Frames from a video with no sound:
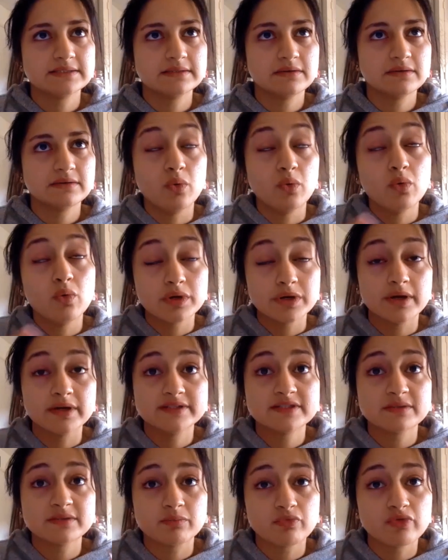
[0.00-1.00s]

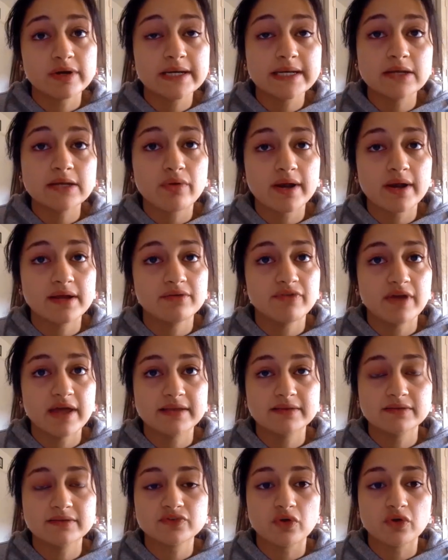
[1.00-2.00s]
organised some really great
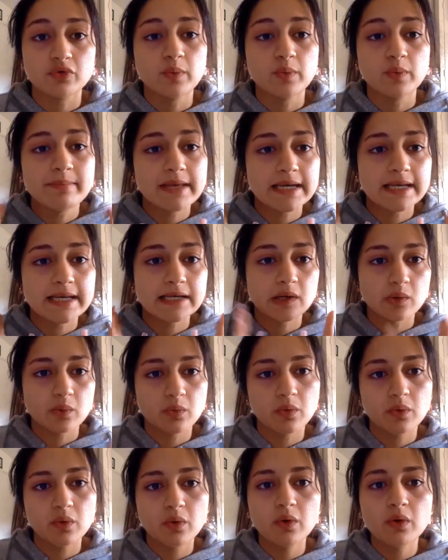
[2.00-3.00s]
events on women in
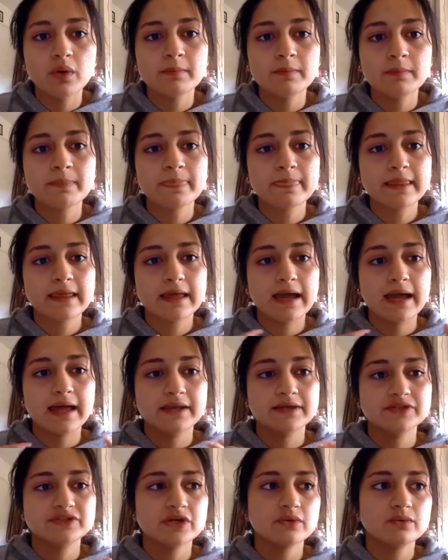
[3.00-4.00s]
law,
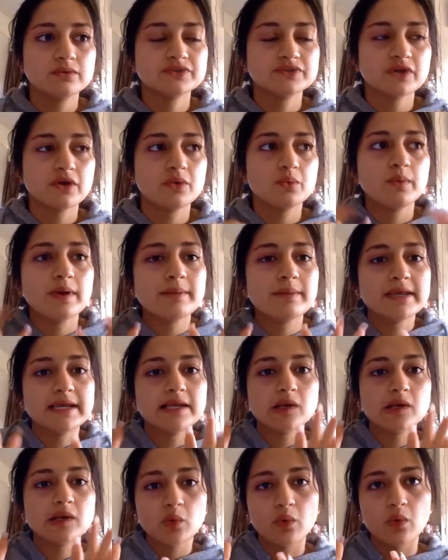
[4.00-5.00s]
and also women
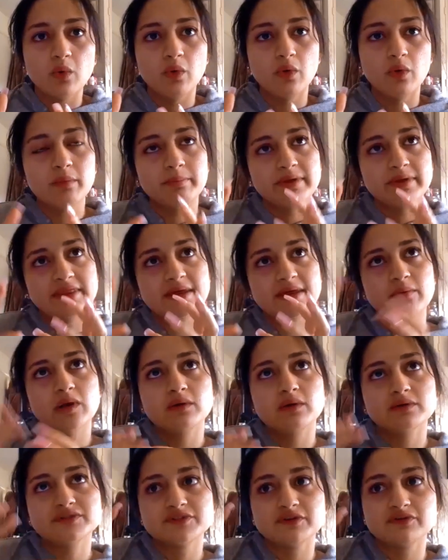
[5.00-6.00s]
in law, but there were
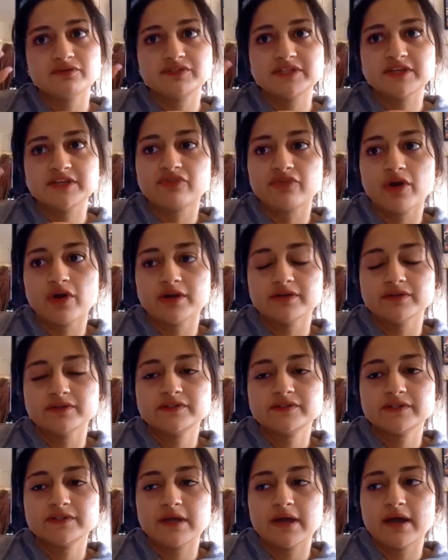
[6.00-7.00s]
lots of
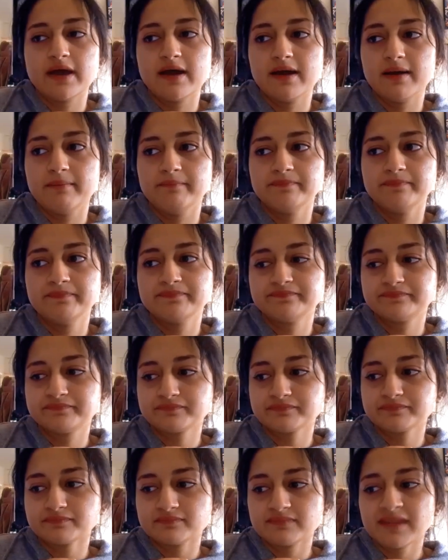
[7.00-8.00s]
different,
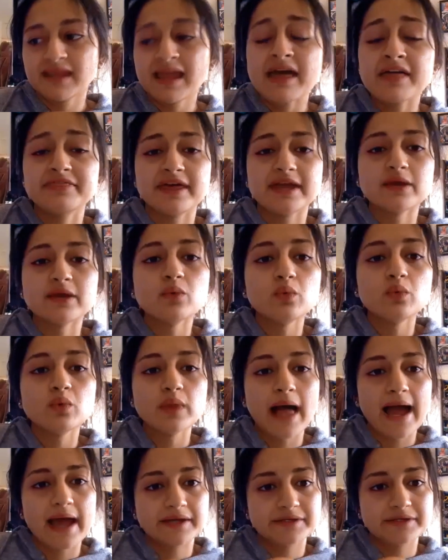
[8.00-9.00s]
they all
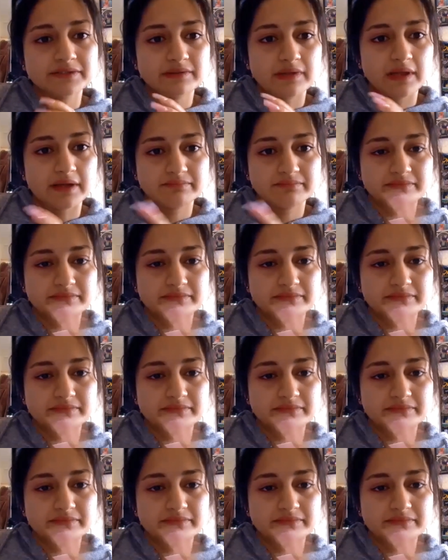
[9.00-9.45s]
had like